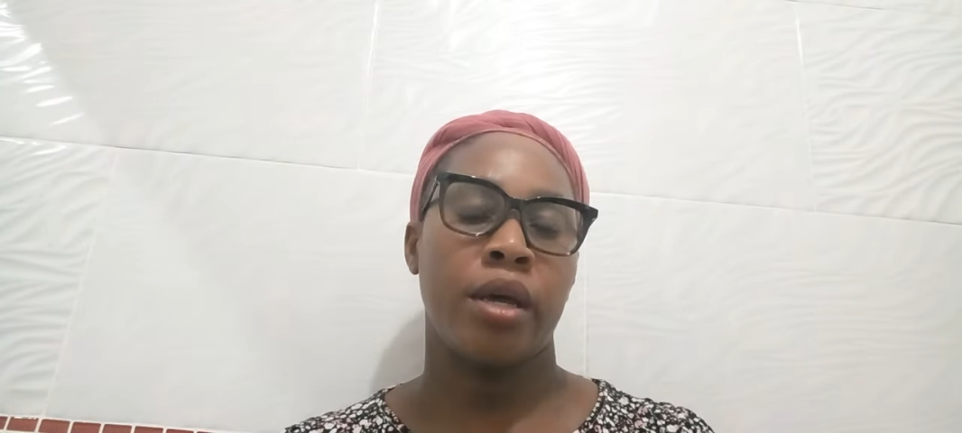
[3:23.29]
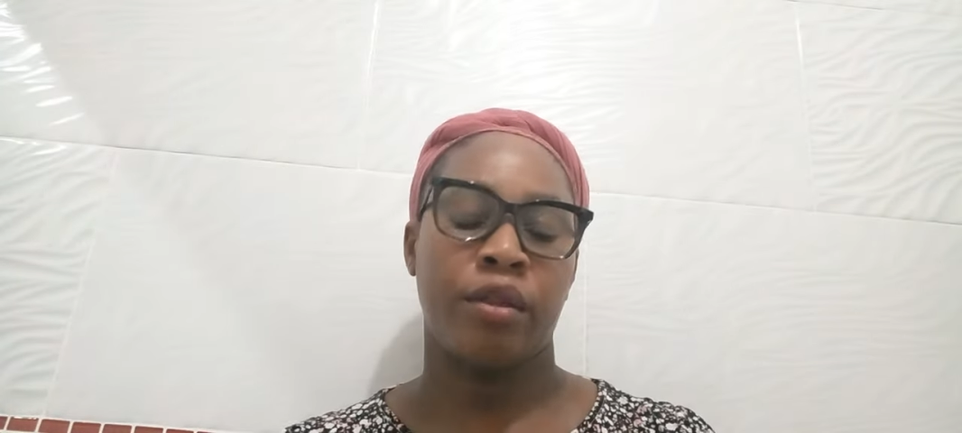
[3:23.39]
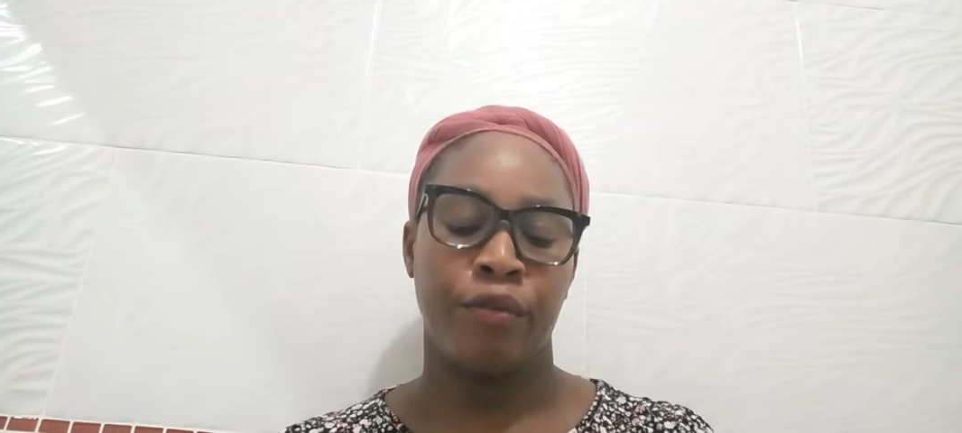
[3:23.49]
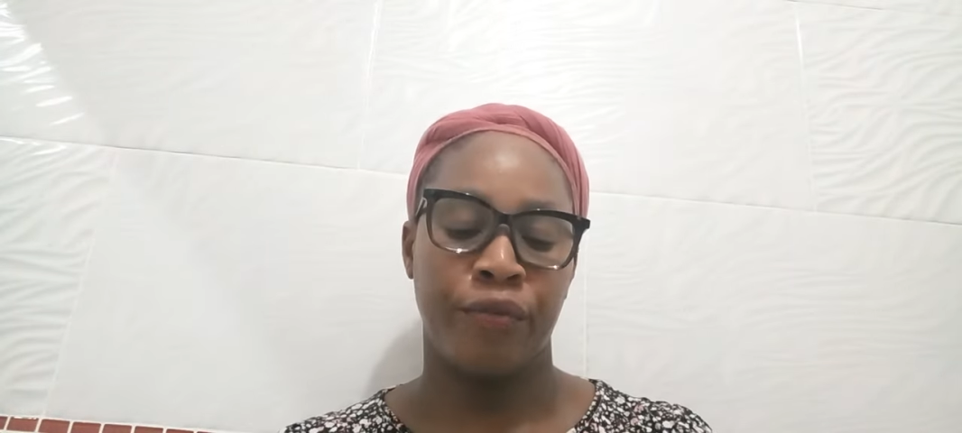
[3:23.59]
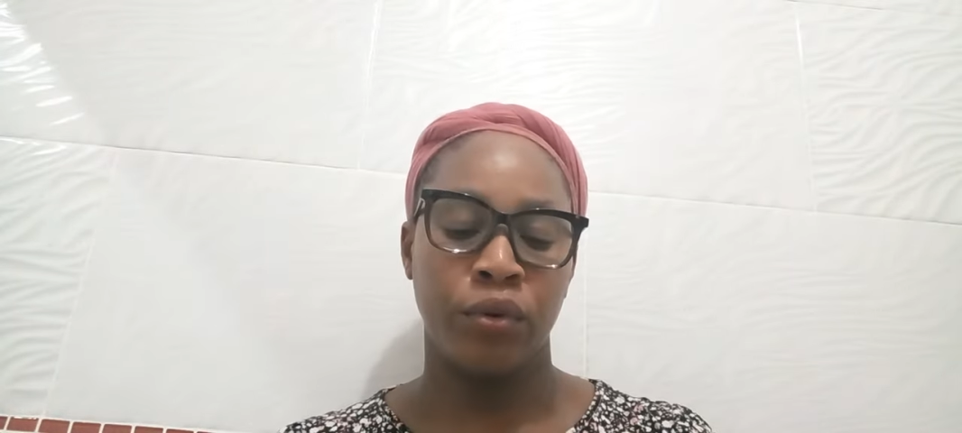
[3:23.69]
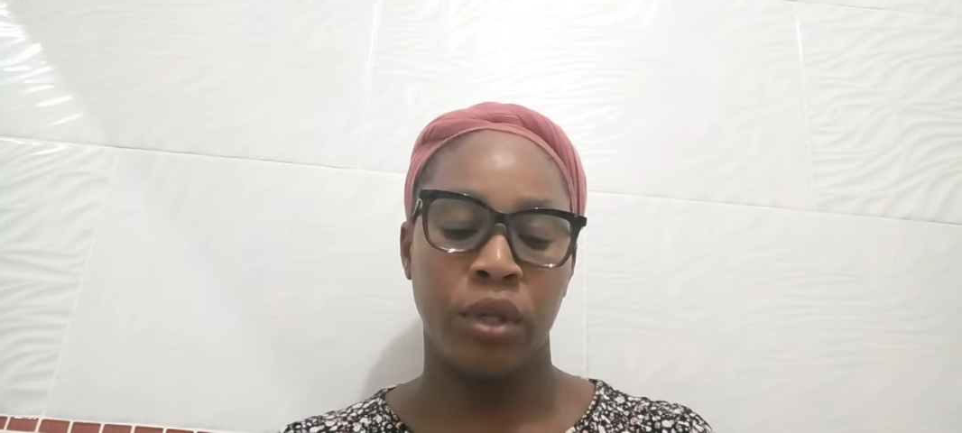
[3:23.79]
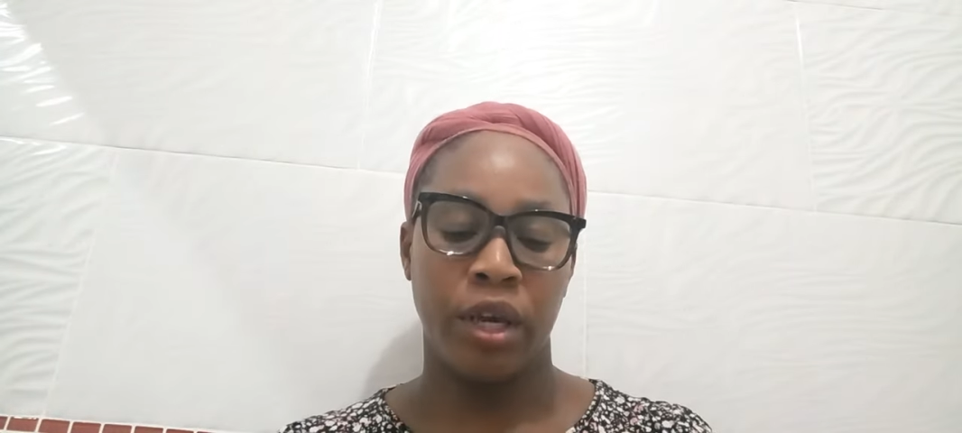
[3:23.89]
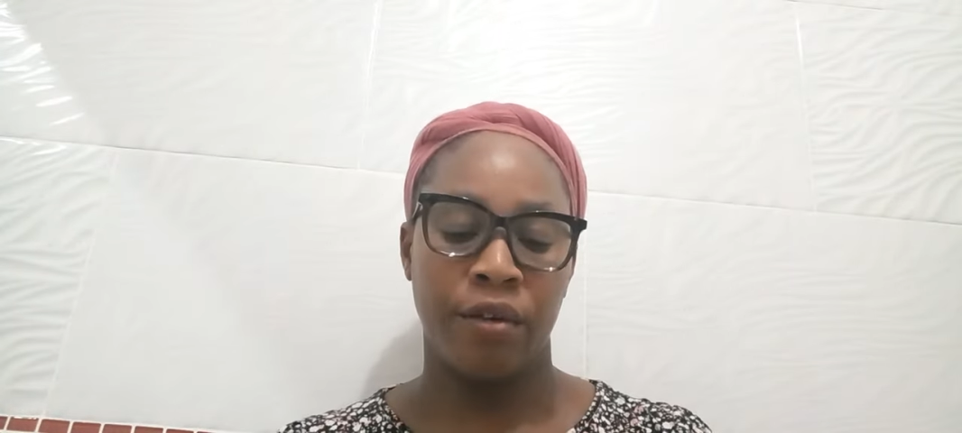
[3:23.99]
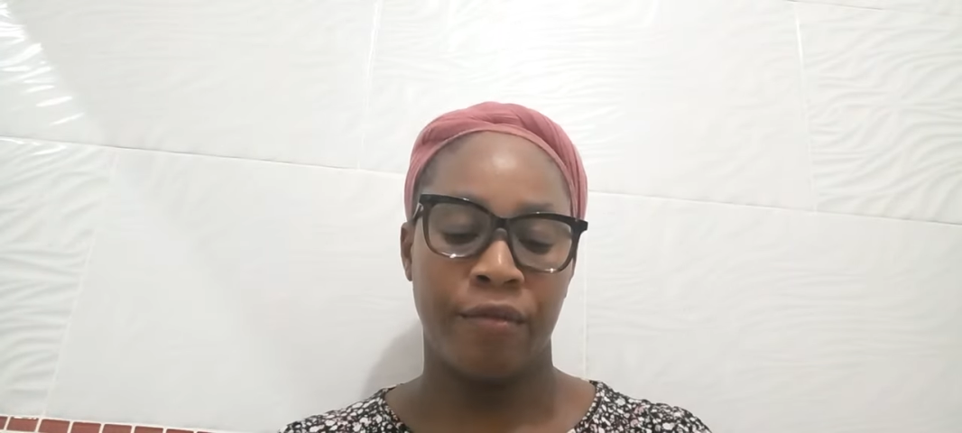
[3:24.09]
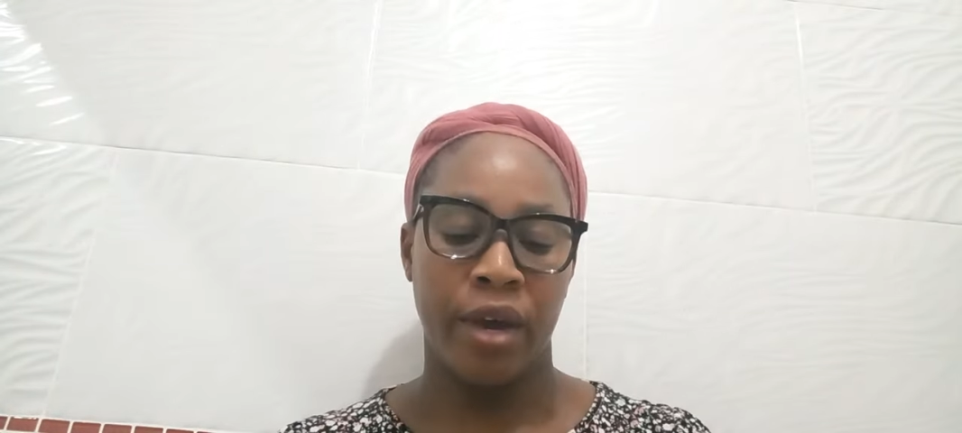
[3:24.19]
the full
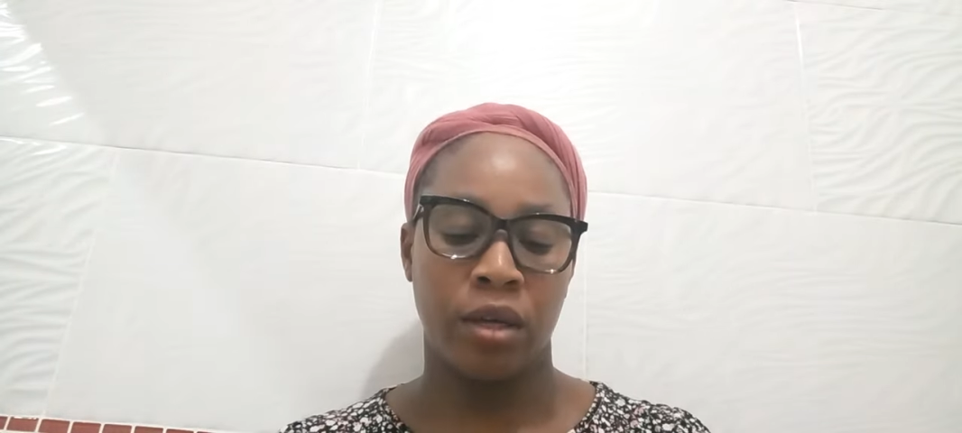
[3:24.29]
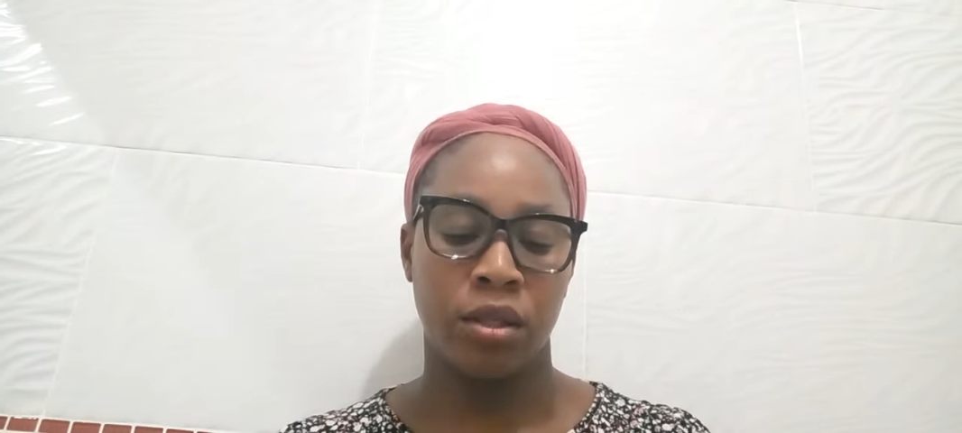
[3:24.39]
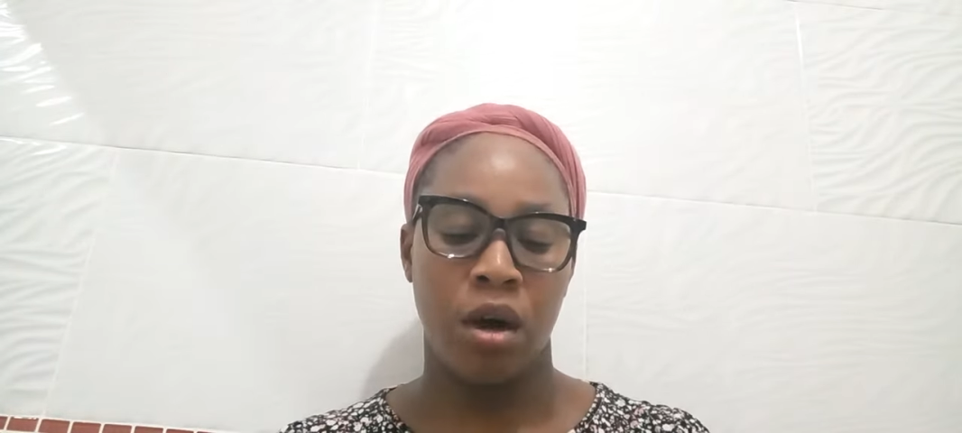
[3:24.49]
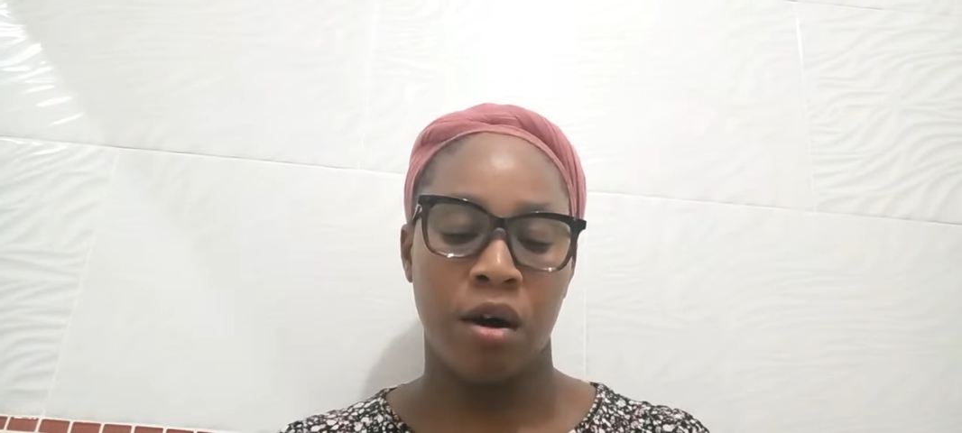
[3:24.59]
effect